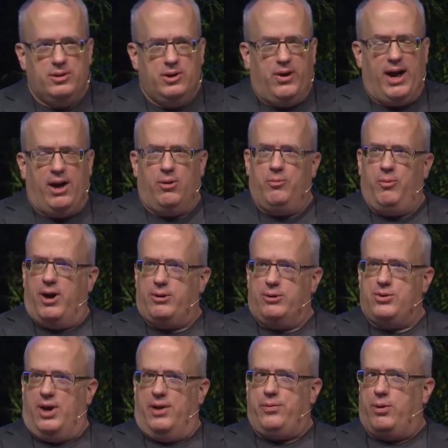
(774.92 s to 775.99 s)
You know how
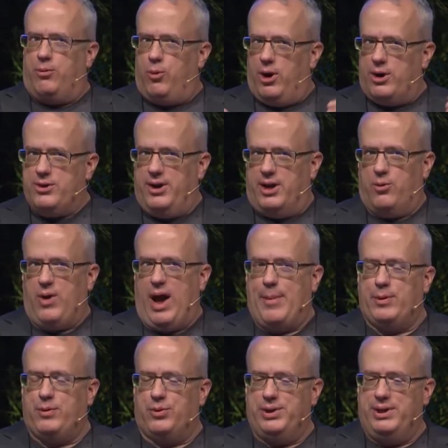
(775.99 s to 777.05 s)
modern software works on a
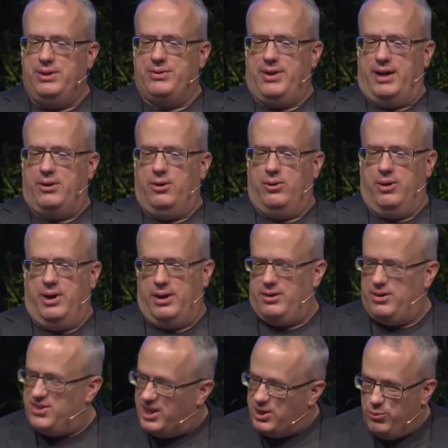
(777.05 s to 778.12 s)
rapid release cycle,
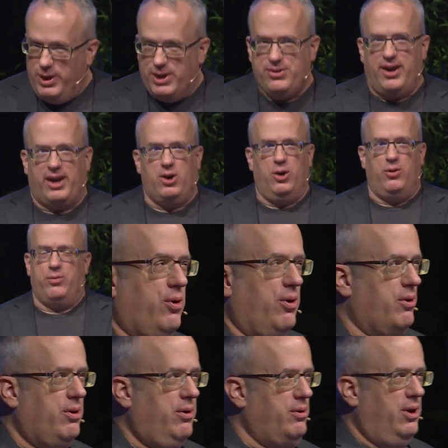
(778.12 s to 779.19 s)
like 6-week cycle
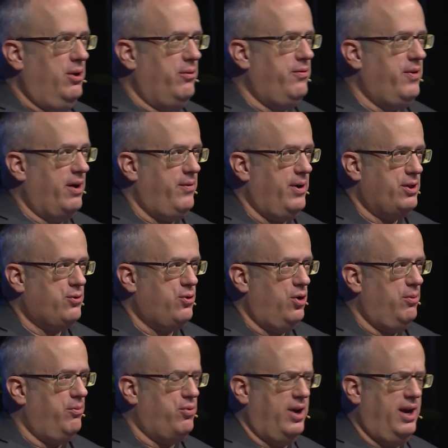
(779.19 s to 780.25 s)
for Firefox,
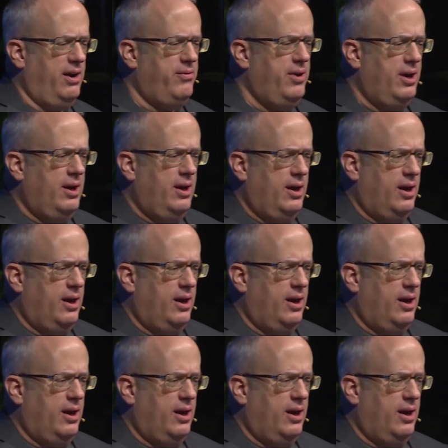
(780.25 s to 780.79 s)
Chrome, Brave.